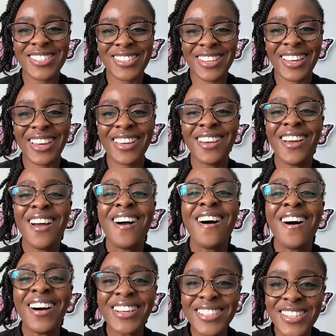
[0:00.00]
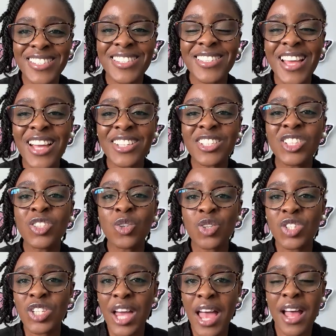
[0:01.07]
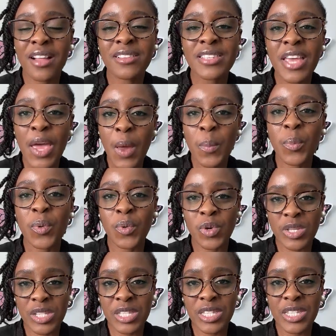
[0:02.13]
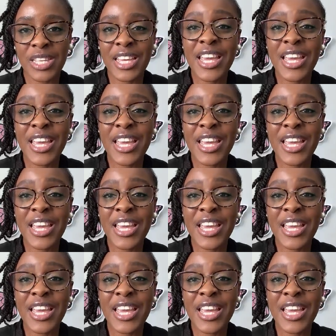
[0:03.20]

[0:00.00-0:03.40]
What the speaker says: Okay, understanding your child's hair porosity,